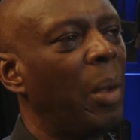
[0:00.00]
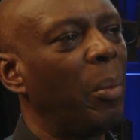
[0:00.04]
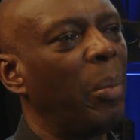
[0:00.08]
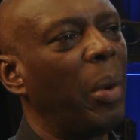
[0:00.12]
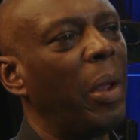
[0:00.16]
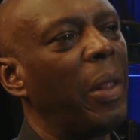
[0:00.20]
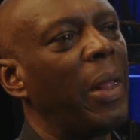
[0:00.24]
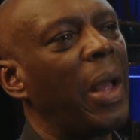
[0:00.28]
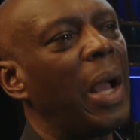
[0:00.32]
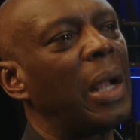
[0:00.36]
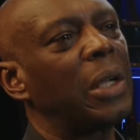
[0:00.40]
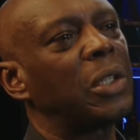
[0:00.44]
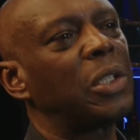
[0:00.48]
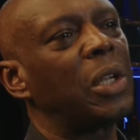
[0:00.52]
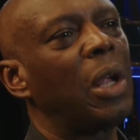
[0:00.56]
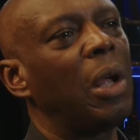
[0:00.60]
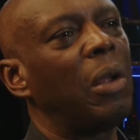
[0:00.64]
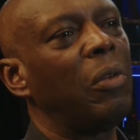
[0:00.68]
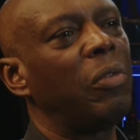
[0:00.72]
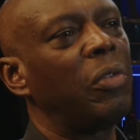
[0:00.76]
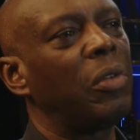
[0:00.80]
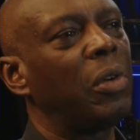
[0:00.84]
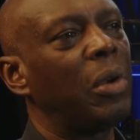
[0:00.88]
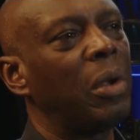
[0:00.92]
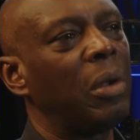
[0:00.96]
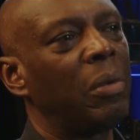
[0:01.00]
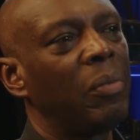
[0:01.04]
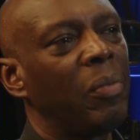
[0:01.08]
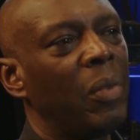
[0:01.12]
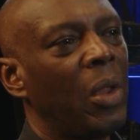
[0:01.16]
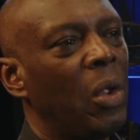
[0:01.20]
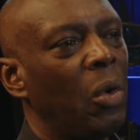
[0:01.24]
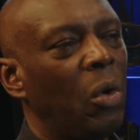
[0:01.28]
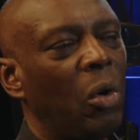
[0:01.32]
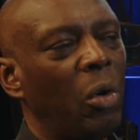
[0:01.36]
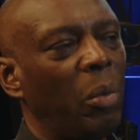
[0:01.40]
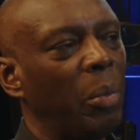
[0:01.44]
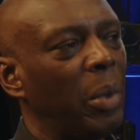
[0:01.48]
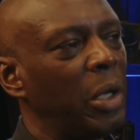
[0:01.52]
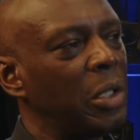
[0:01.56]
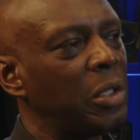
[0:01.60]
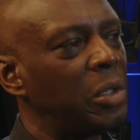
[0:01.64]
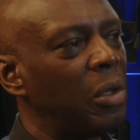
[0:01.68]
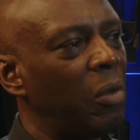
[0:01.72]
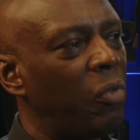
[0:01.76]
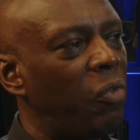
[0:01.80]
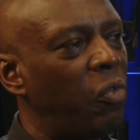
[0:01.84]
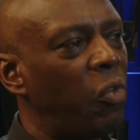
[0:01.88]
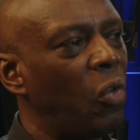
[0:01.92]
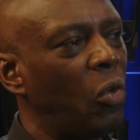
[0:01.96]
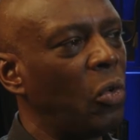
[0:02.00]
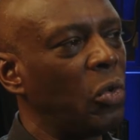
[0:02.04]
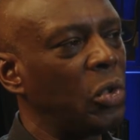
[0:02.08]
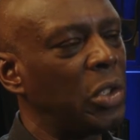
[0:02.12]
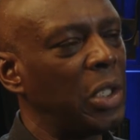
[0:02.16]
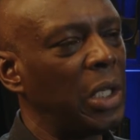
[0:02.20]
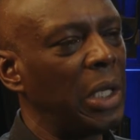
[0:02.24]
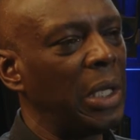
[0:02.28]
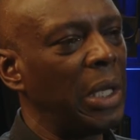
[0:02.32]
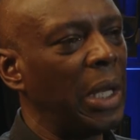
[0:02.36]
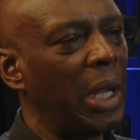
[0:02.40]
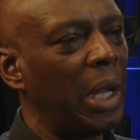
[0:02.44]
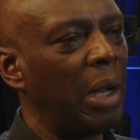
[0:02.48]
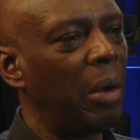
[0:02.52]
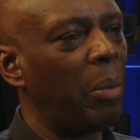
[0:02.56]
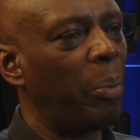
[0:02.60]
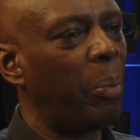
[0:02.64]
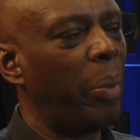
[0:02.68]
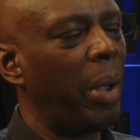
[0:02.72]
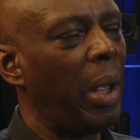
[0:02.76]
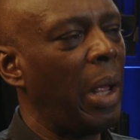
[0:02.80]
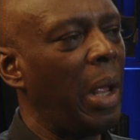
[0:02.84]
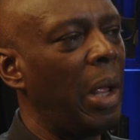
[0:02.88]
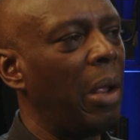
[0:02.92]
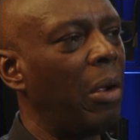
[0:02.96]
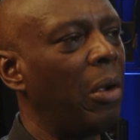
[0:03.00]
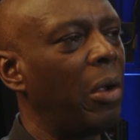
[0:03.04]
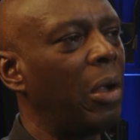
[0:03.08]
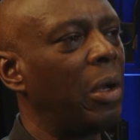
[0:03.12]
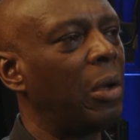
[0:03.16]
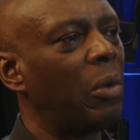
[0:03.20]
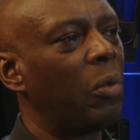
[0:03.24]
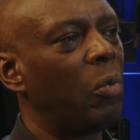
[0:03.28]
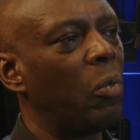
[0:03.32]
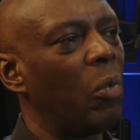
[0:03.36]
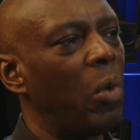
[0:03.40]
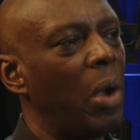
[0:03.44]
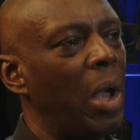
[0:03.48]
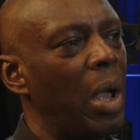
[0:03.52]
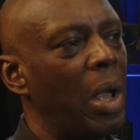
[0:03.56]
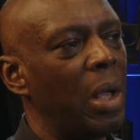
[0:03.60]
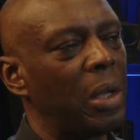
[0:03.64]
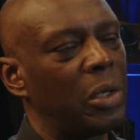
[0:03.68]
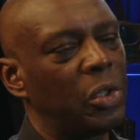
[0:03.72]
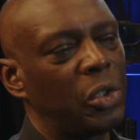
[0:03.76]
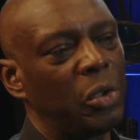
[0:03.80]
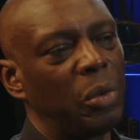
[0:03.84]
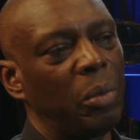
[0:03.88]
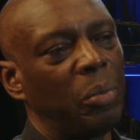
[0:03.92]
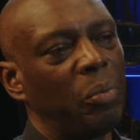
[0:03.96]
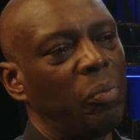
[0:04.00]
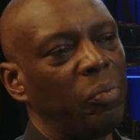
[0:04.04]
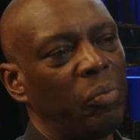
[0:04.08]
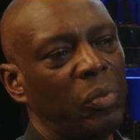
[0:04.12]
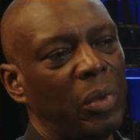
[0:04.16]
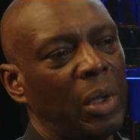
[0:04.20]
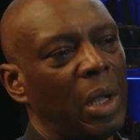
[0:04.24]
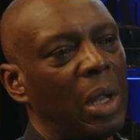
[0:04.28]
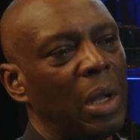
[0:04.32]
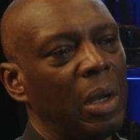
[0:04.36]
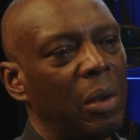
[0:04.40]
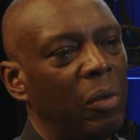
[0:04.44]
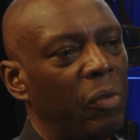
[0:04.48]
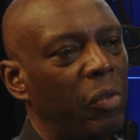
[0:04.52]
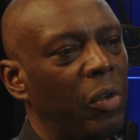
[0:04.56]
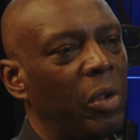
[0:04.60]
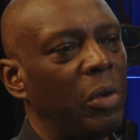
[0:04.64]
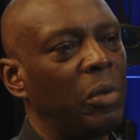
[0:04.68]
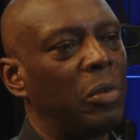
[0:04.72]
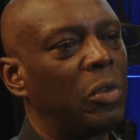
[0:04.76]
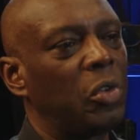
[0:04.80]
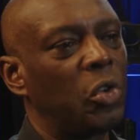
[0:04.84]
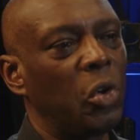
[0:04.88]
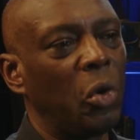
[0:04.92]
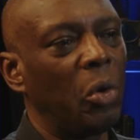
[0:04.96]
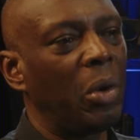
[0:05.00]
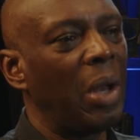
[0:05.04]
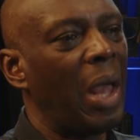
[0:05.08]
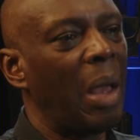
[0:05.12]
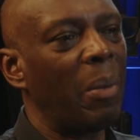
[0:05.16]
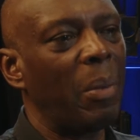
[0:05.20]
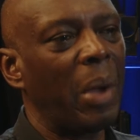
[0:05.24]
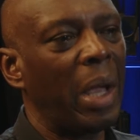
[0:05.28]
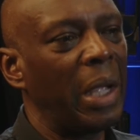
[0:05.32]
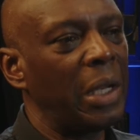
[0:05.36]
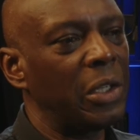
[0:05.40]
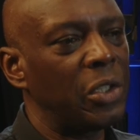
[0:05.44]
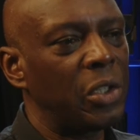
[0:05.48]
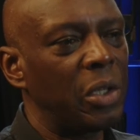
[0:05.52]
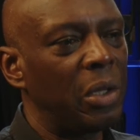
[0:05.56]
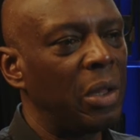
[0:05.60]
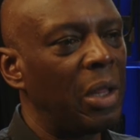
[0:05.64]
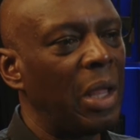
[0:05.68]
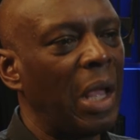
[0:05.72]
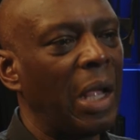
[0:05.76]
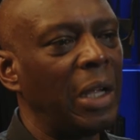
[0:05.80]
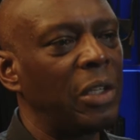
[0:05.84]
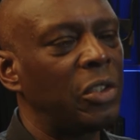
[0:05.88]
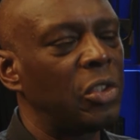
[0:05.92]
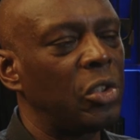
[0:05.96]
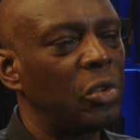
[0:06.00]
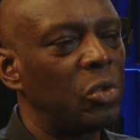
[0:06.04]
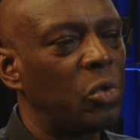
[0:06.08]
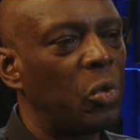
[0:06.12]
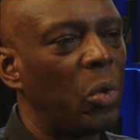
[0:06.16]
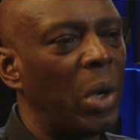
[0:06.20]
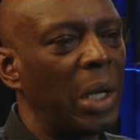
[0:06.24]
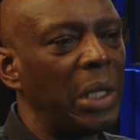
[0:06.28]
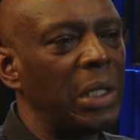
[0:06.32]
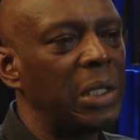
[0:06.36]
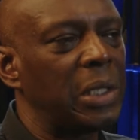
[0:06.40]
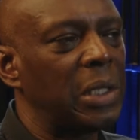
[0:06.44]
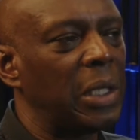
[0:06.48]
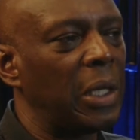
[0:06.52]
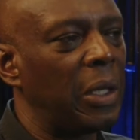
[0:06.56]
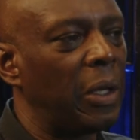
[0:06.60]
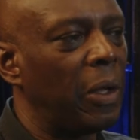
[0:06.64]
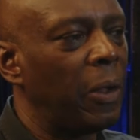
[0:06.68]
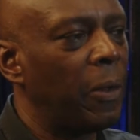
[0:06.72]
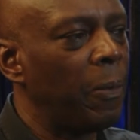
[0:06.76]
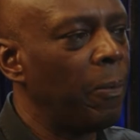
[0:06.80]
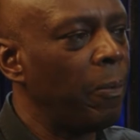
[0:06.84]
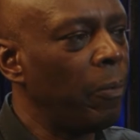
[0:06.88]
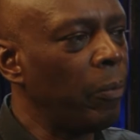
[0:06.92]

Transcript: But that's over almost a 40-year period where some kind of are doing MAs at the age of 20.